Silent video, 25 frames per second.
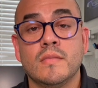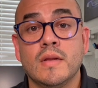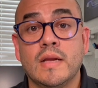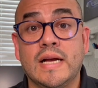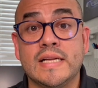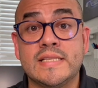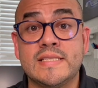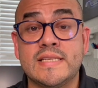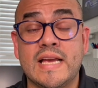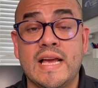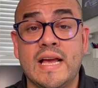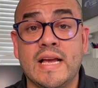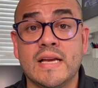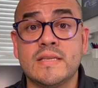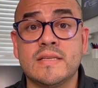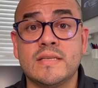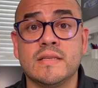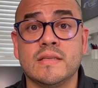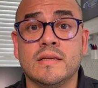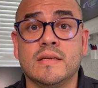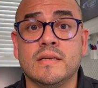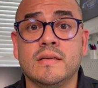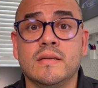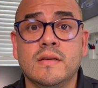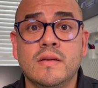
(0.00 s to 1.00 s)
That's
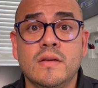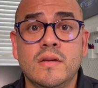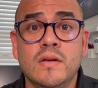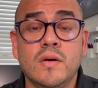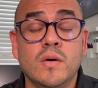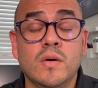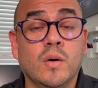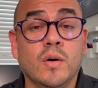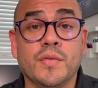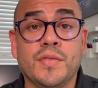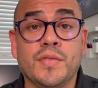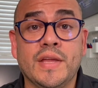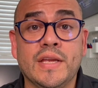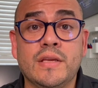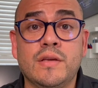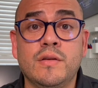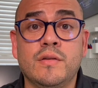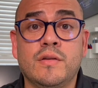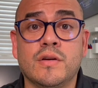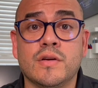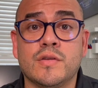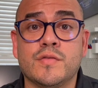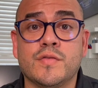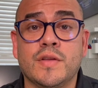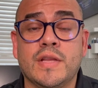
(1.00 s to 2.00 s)
excellent. Well, thank
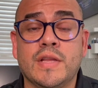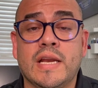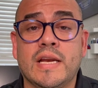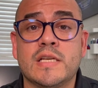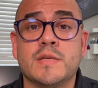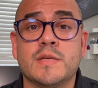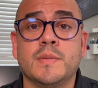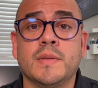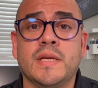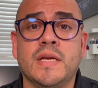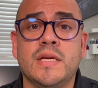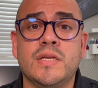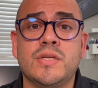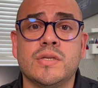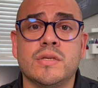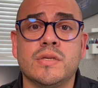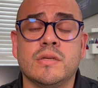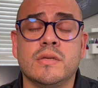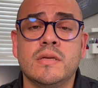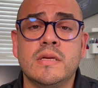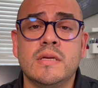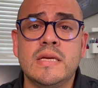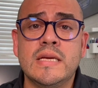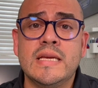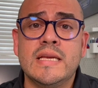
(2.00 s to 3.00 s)
you, Kush, for that
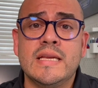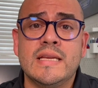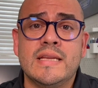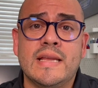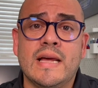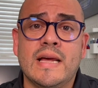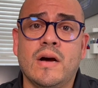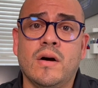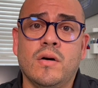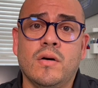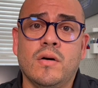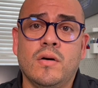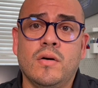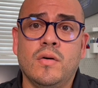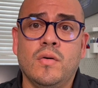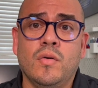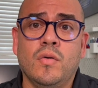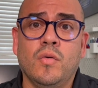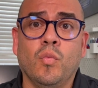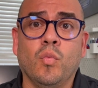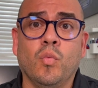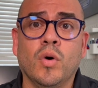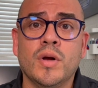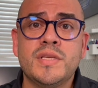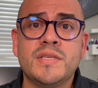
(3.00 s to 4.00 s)
explanation. Now,
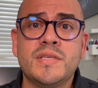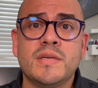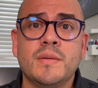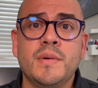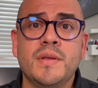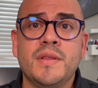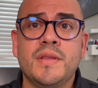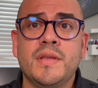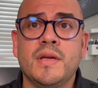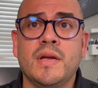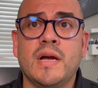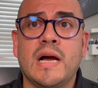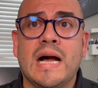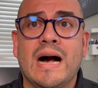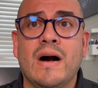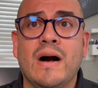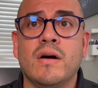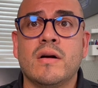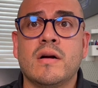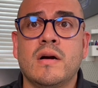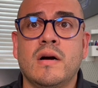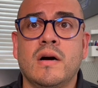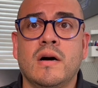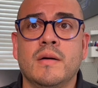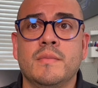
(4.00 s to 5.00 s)
what's some of the
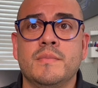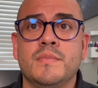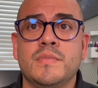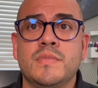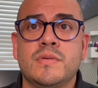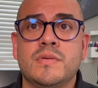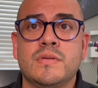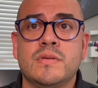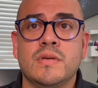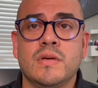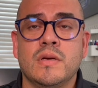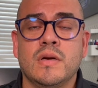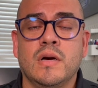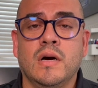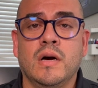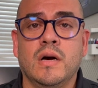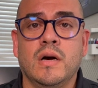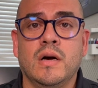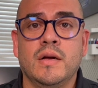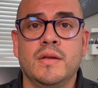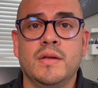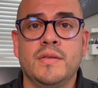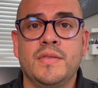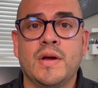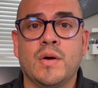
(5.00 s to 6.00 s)
outcomes
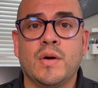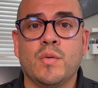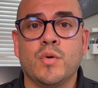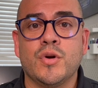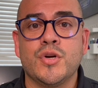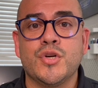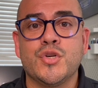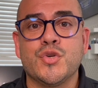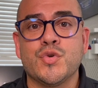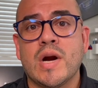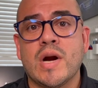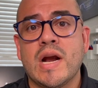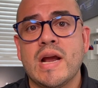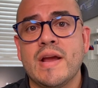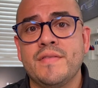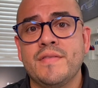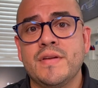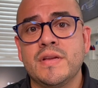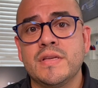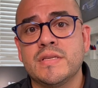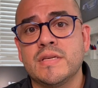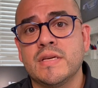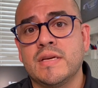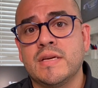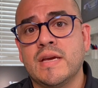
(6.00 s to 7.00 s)
that we're
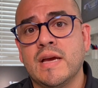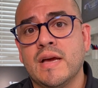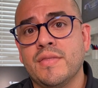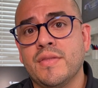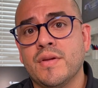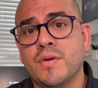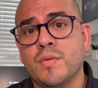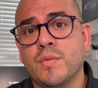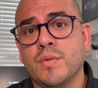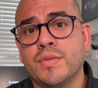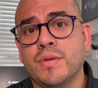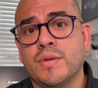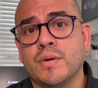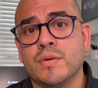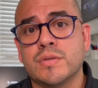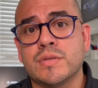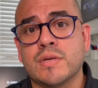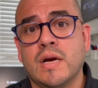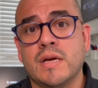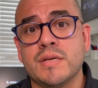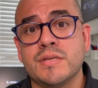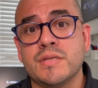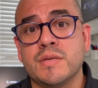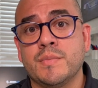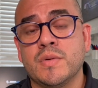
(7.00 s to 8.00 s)
driving together with those
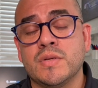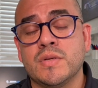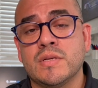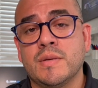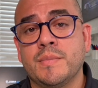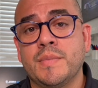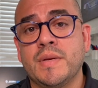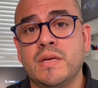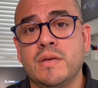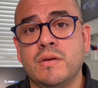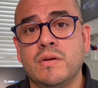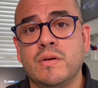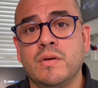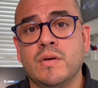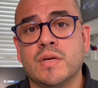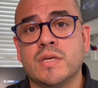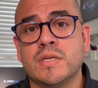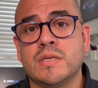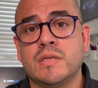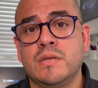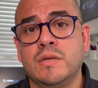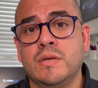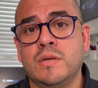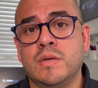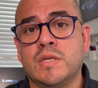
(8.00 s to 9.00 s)
customers? I mean, you
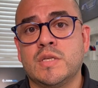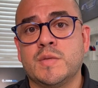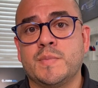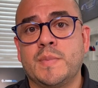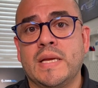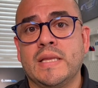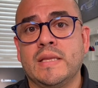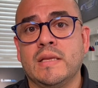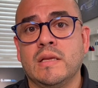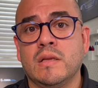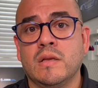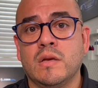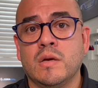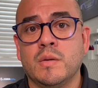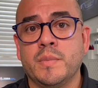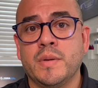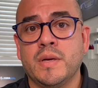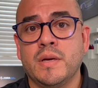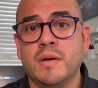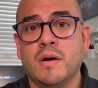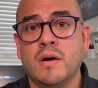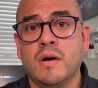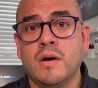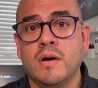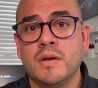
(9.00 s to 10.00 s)
expanded a little
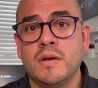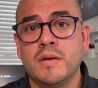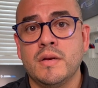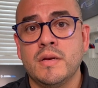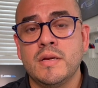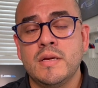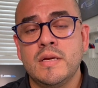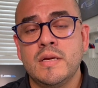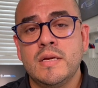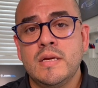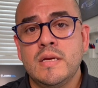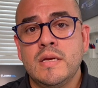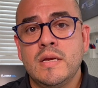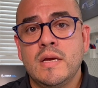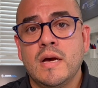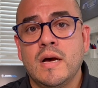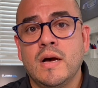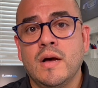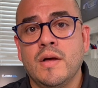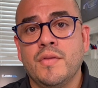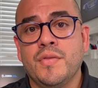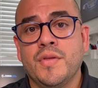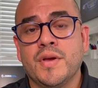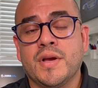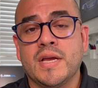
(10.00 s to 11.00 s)
bit on
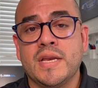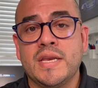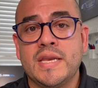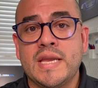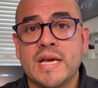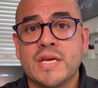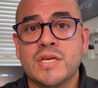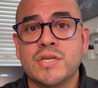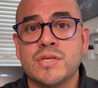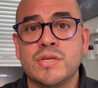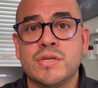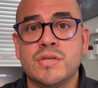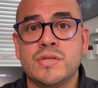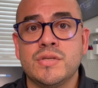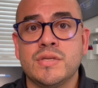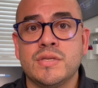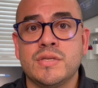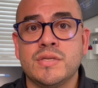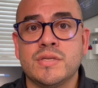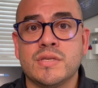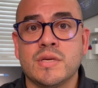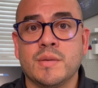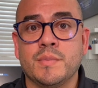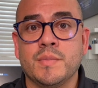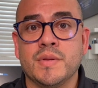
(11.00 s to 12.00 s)
the connections
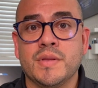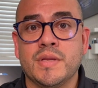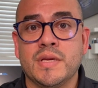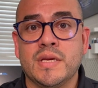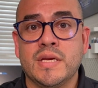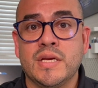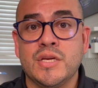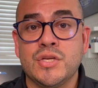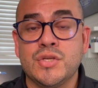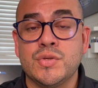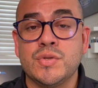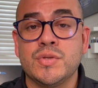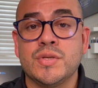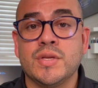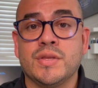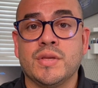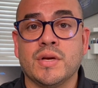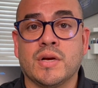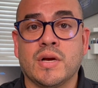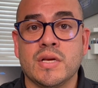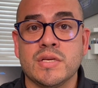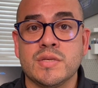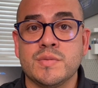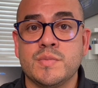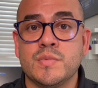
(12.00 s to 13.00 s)
and some of the issues that the
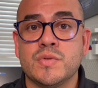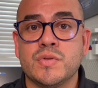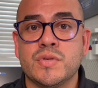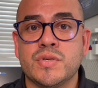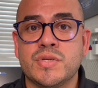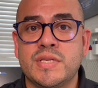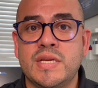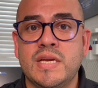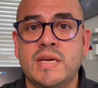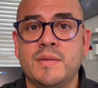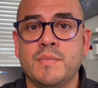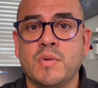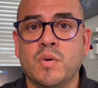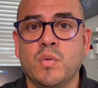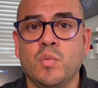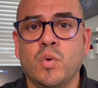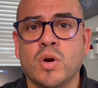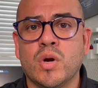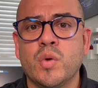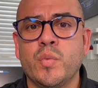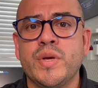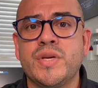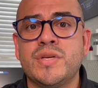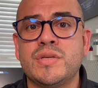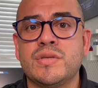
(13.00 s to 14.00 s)
customers are seeing, but
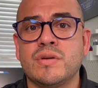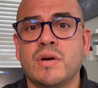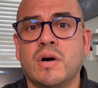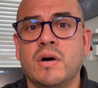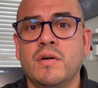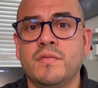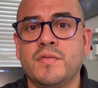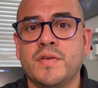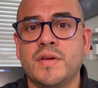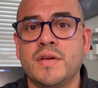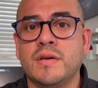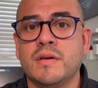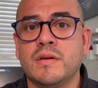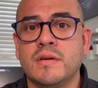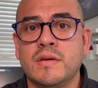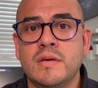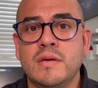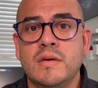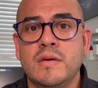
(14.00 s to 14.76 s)
what are we solving